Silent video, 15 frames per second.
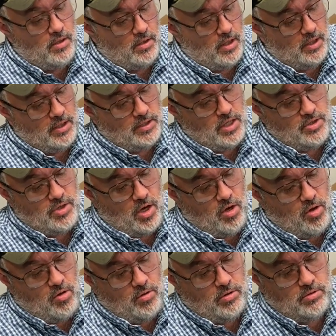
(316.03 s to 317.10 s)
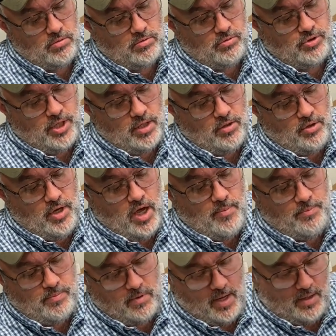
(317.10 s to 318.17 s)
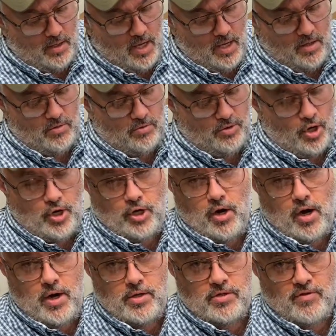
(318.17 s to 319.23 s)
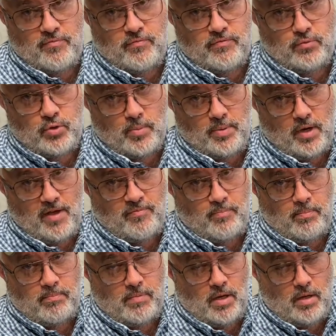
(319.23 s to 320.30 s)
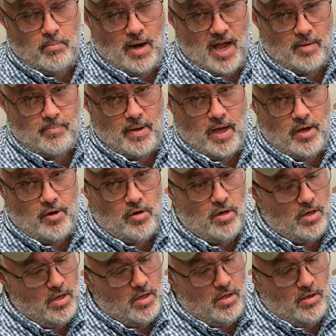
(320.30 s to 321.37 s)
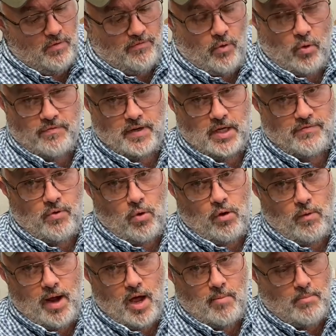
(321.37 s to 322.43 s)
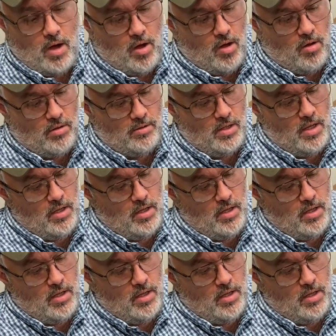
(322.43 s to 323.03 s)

get these all sealed up. Again, 30 grains of triple F black powder, 454 round ball,